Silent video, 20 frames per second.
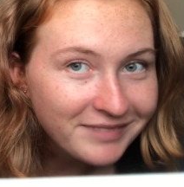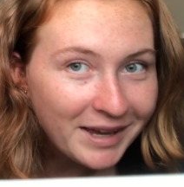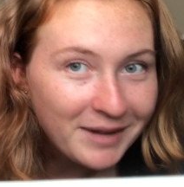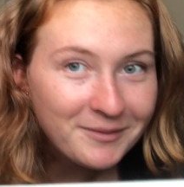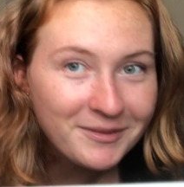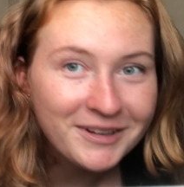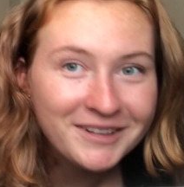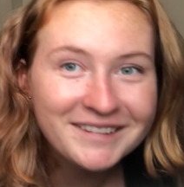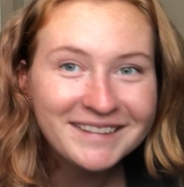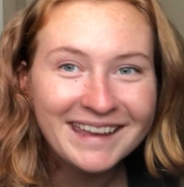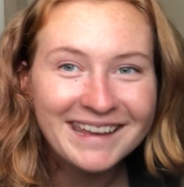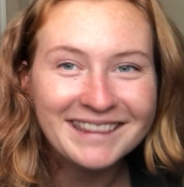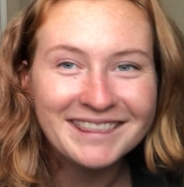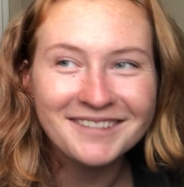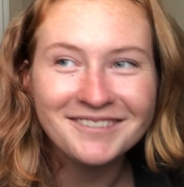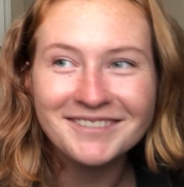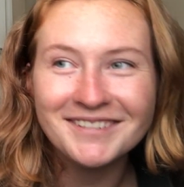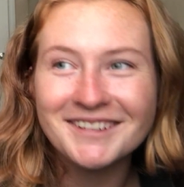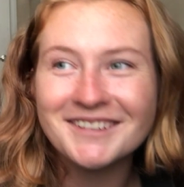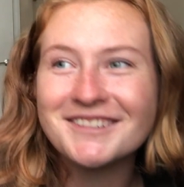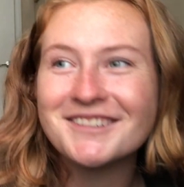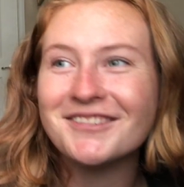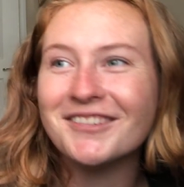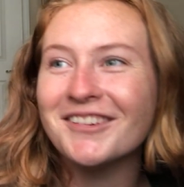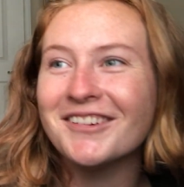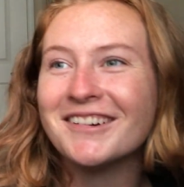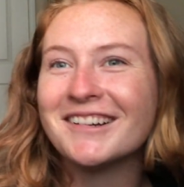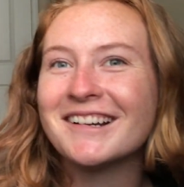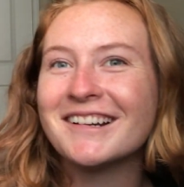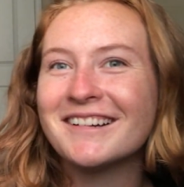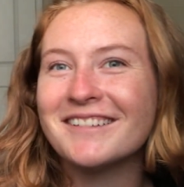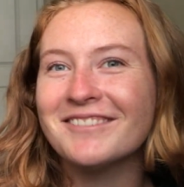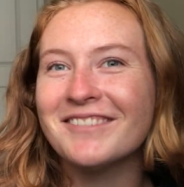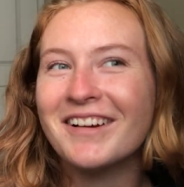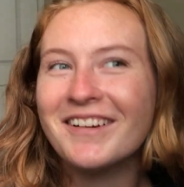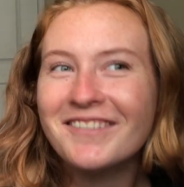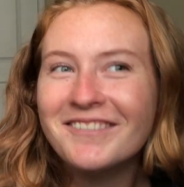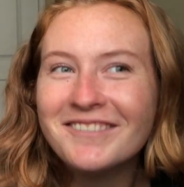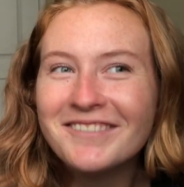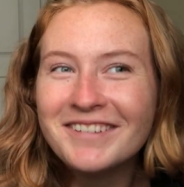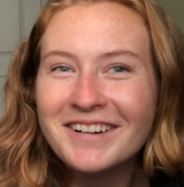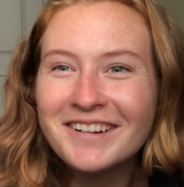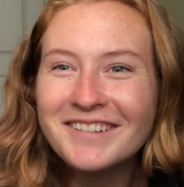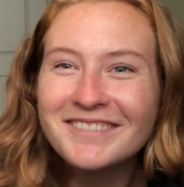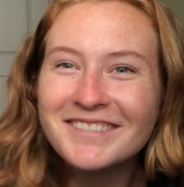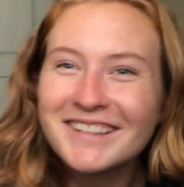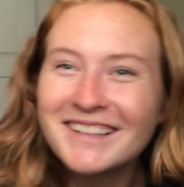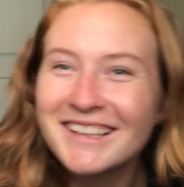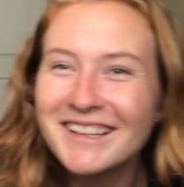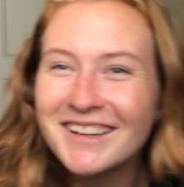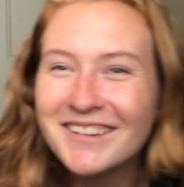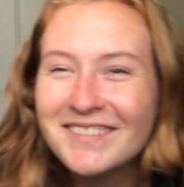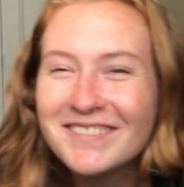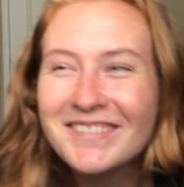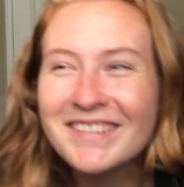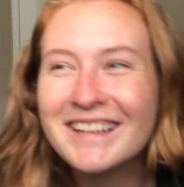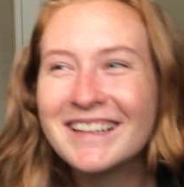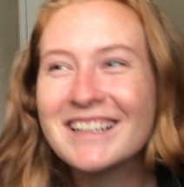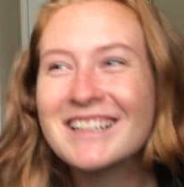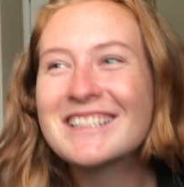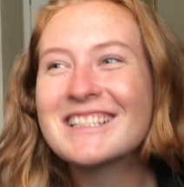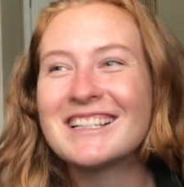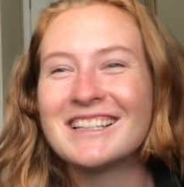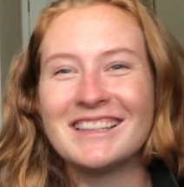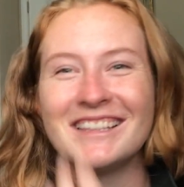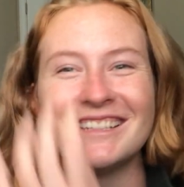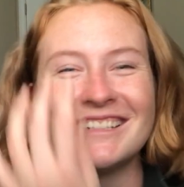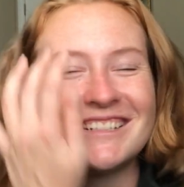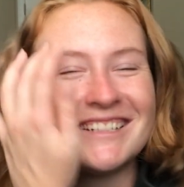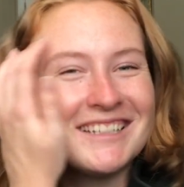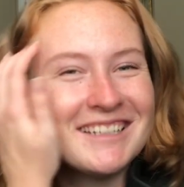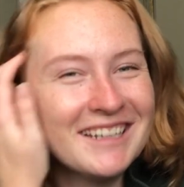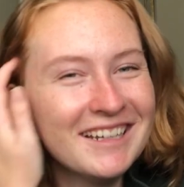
I'm on like the first floor in my apartment complex, and there's